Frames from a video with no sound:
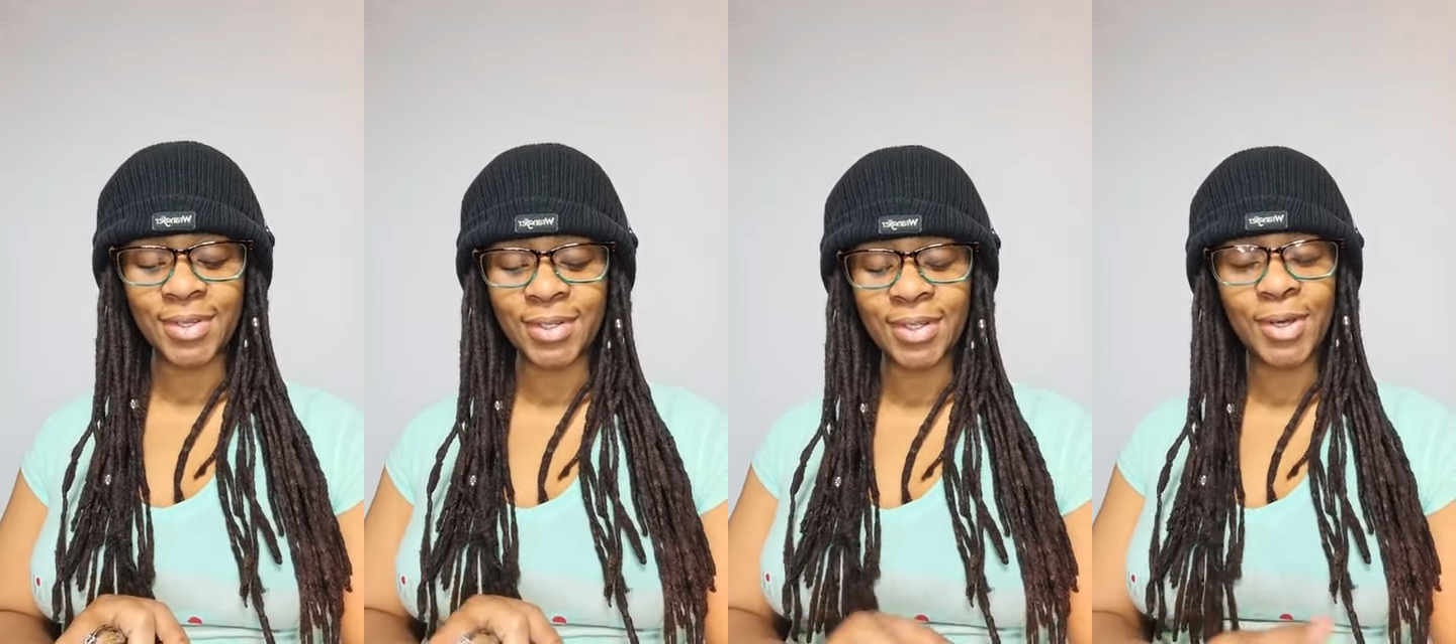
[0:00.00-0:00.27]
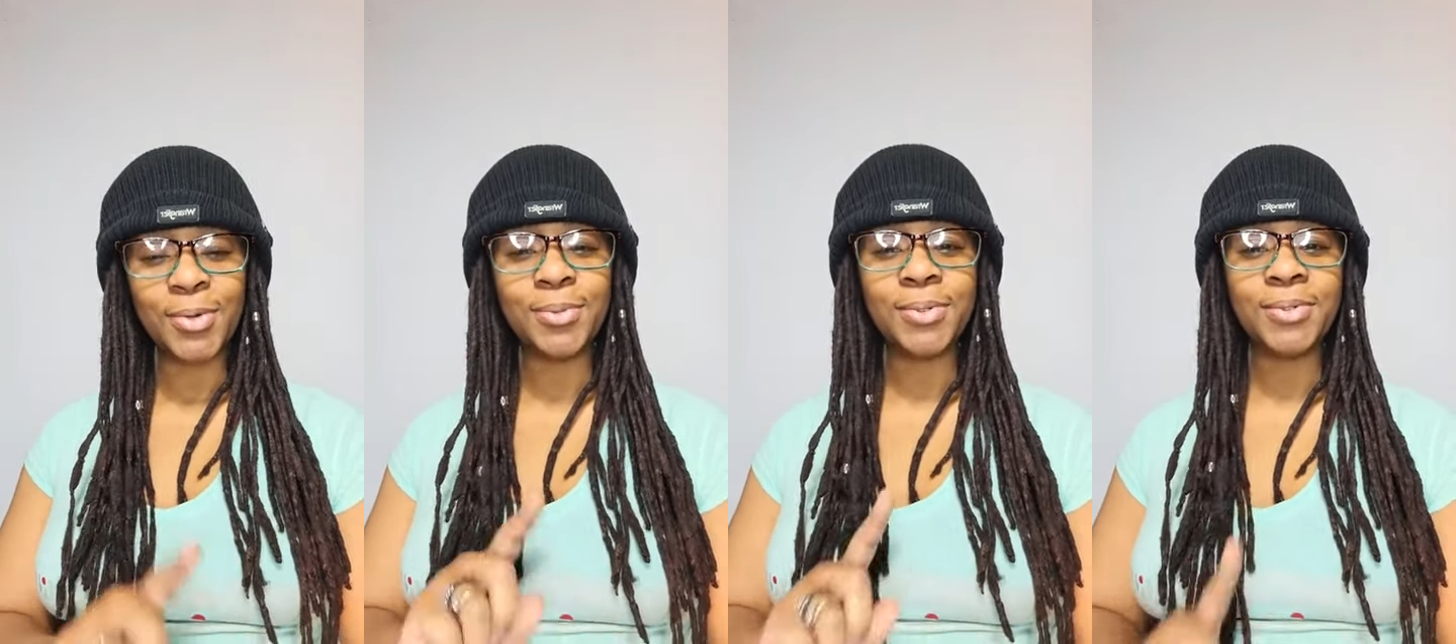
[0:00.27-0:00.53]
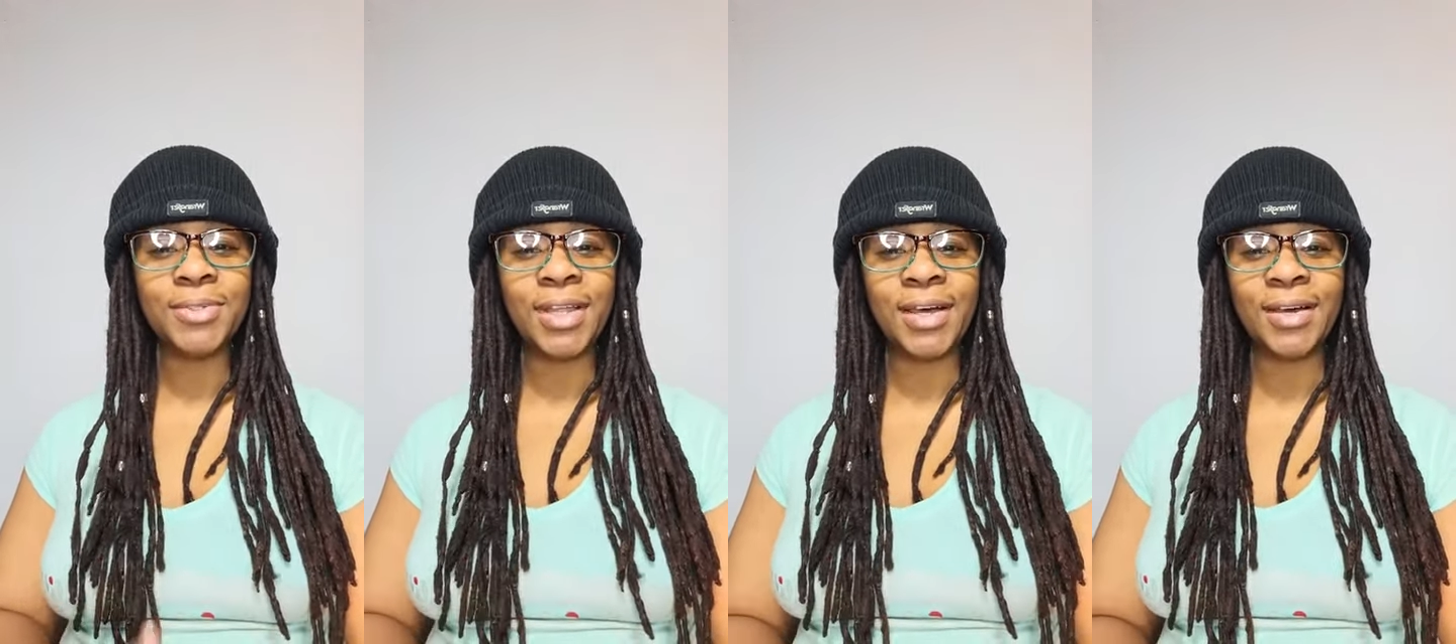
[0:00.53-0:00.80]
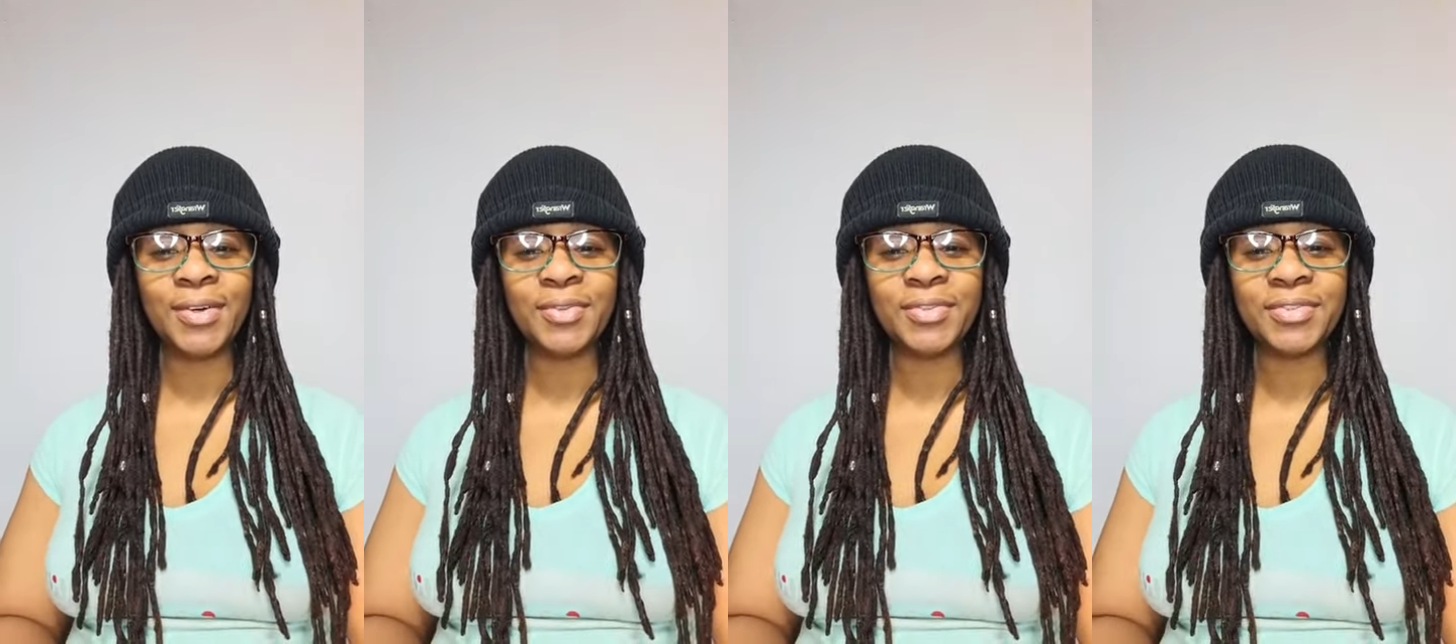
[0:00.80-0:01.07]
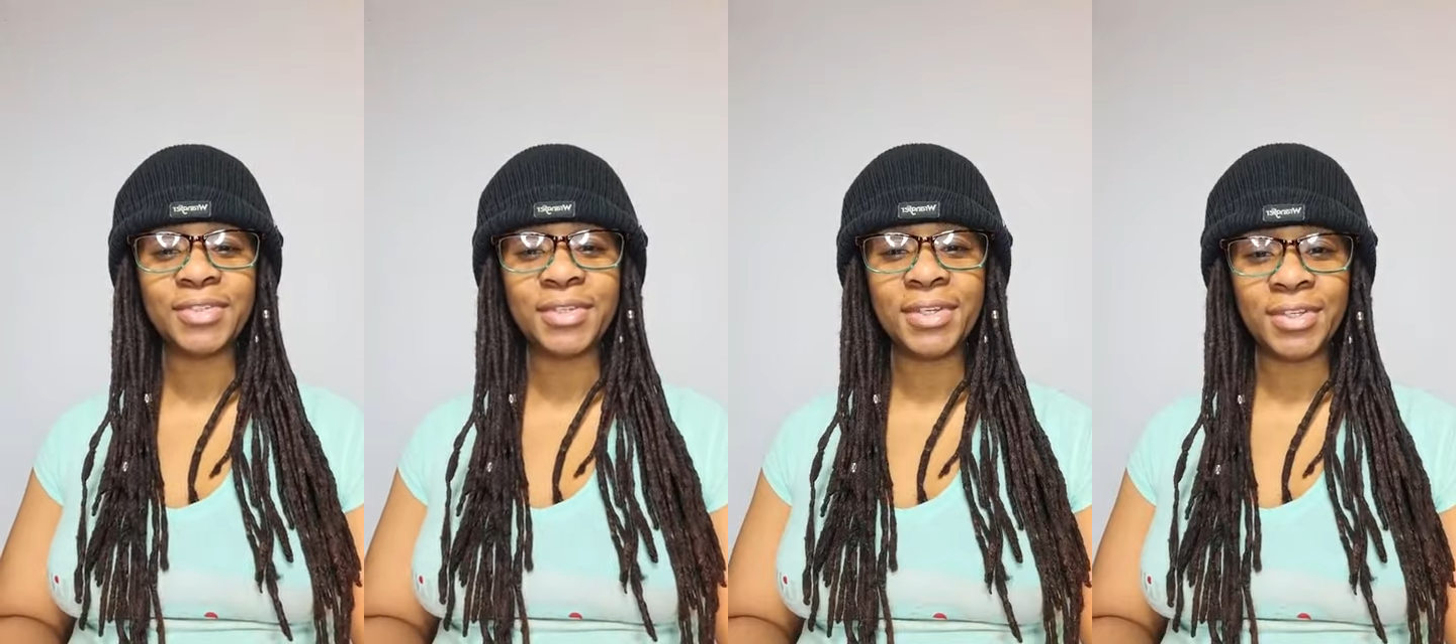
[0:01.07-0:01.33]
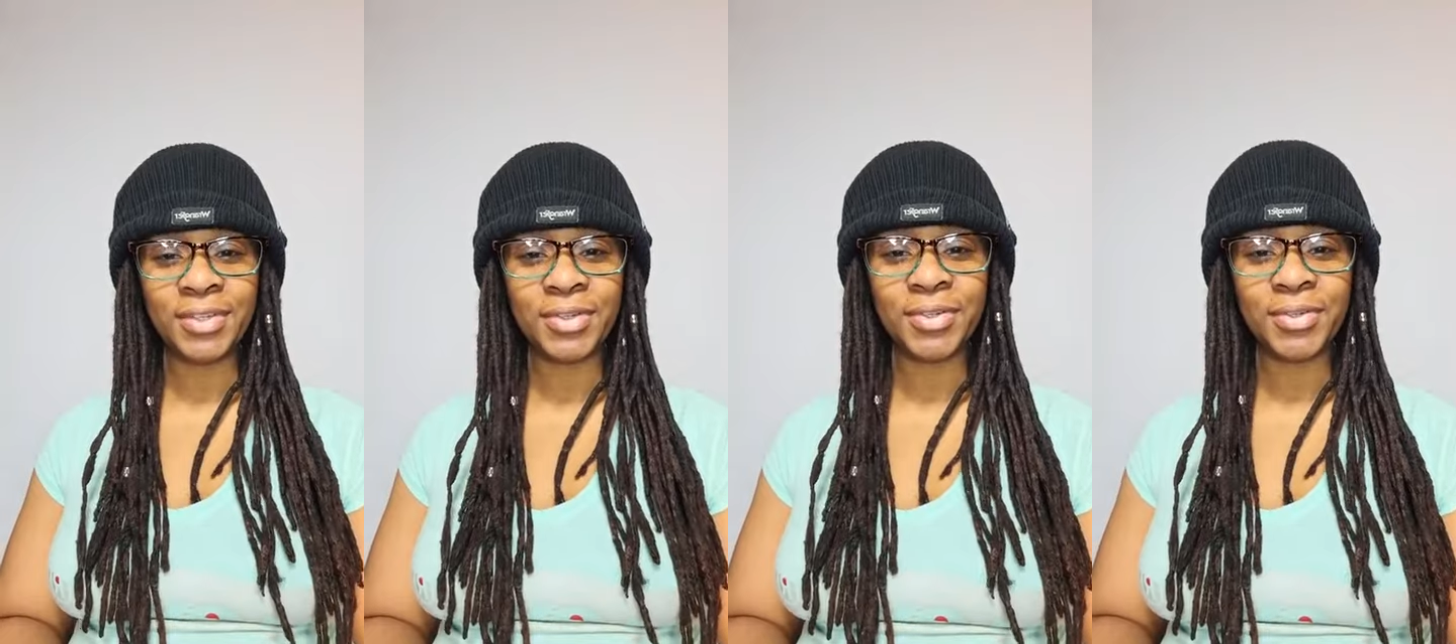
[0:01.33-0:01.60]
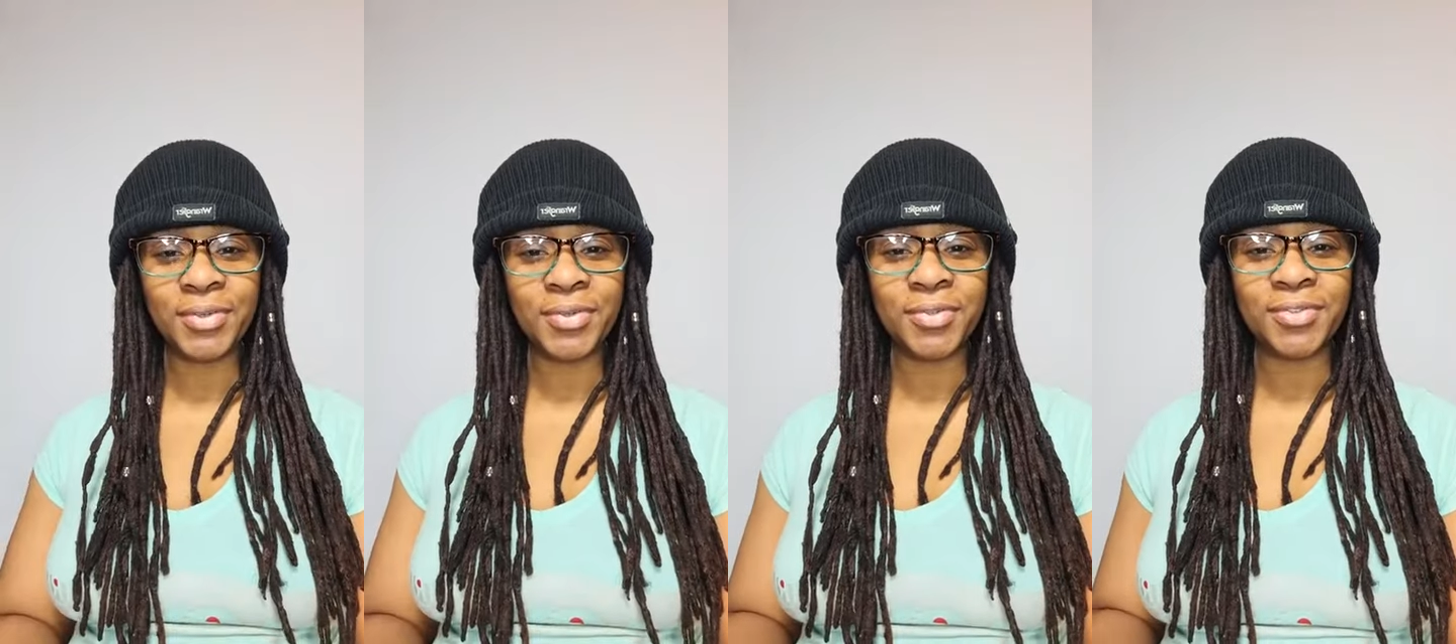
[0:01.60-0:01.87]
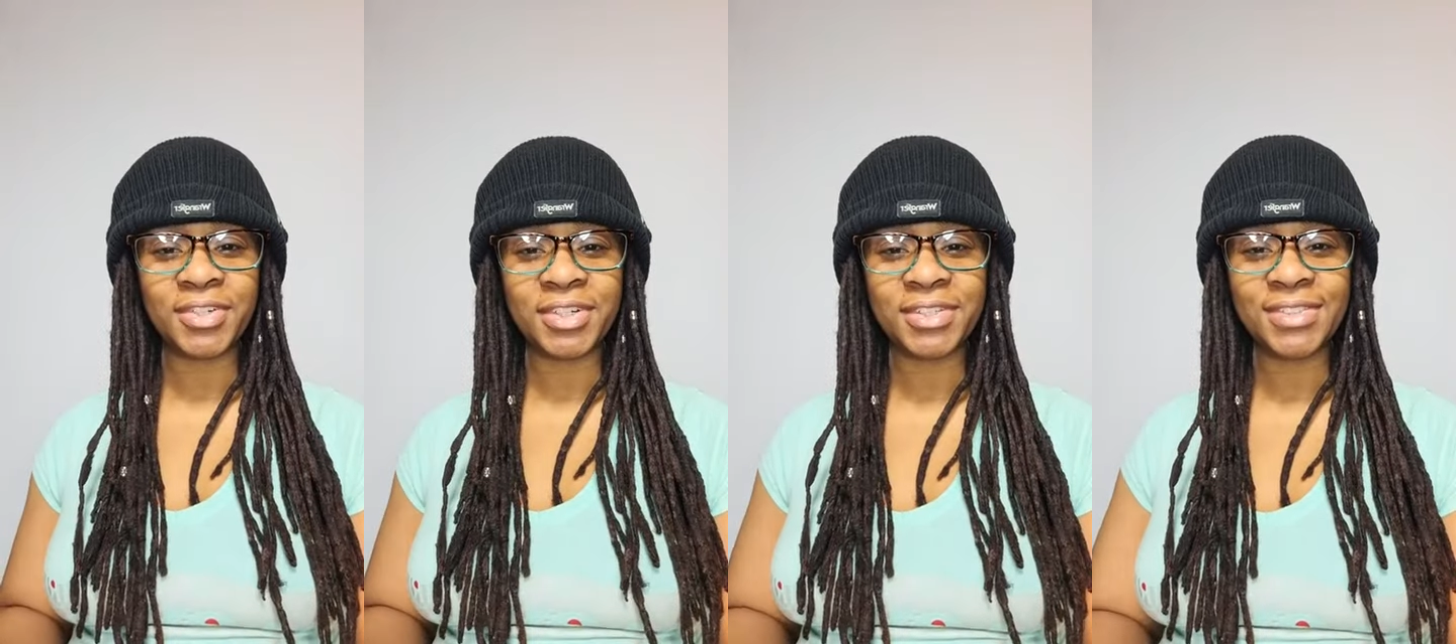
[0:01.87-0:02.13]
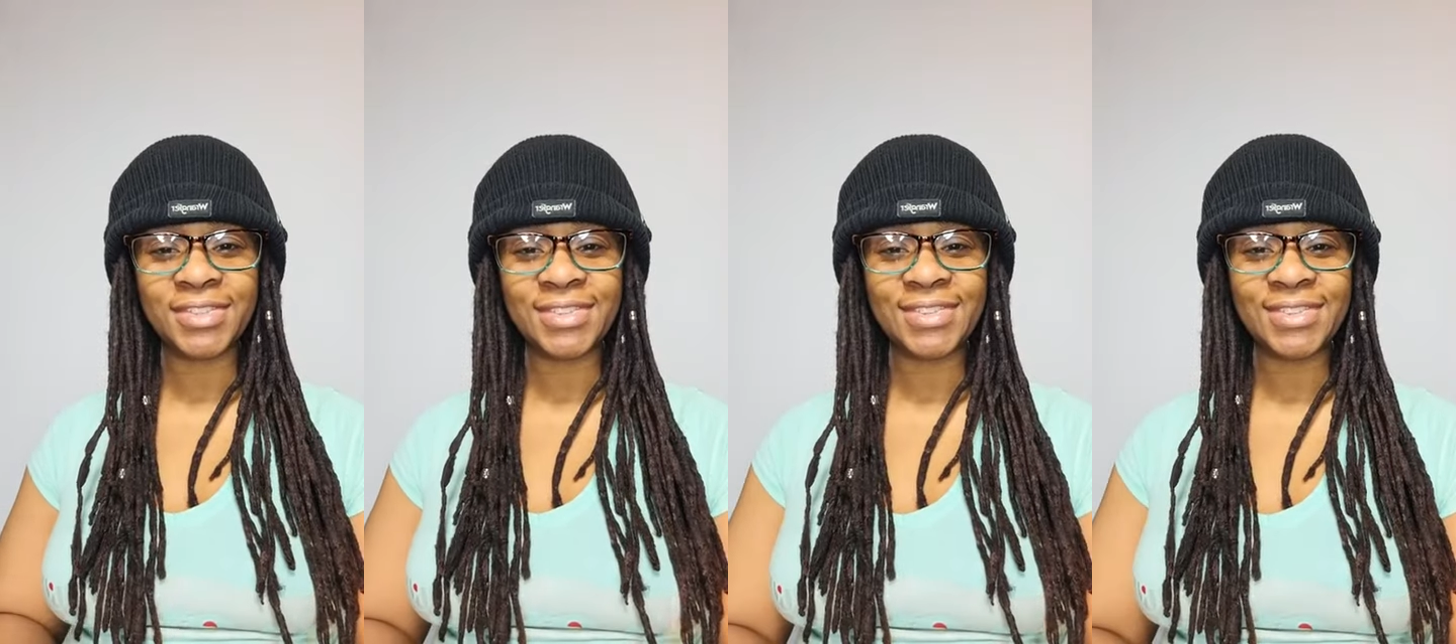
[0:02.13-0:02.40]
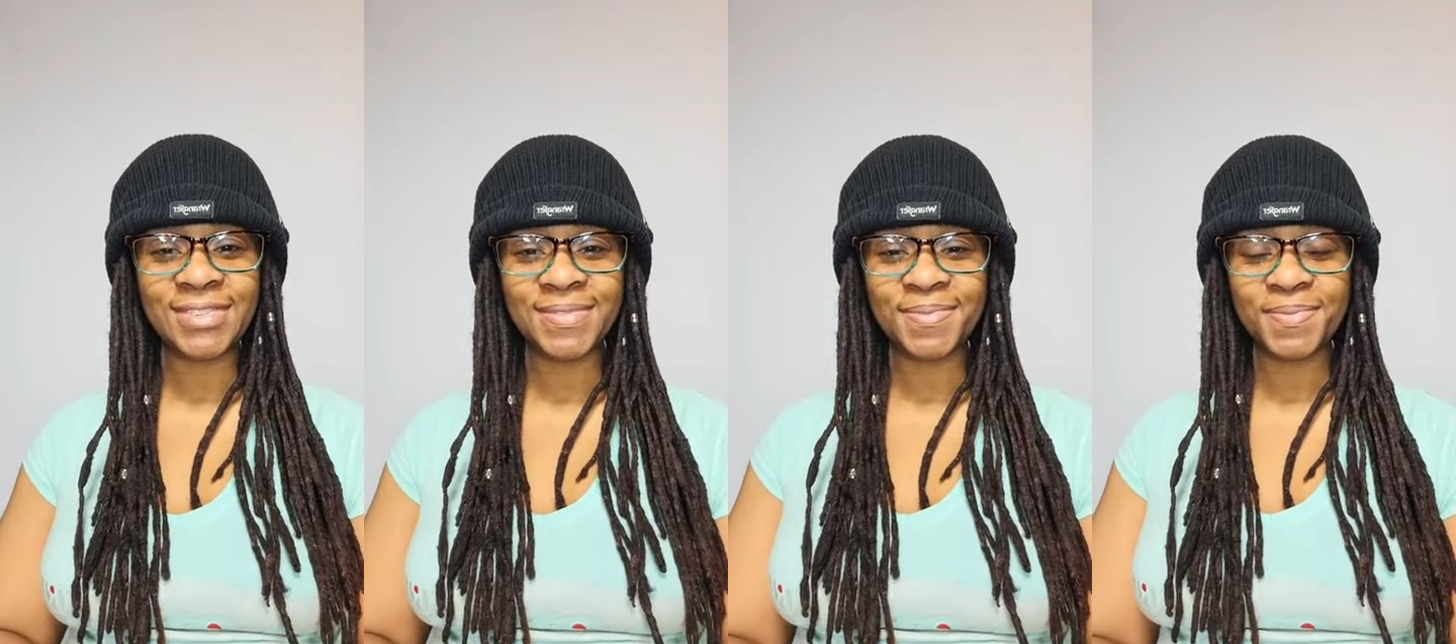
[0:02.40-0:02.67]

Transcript: global love in your universe.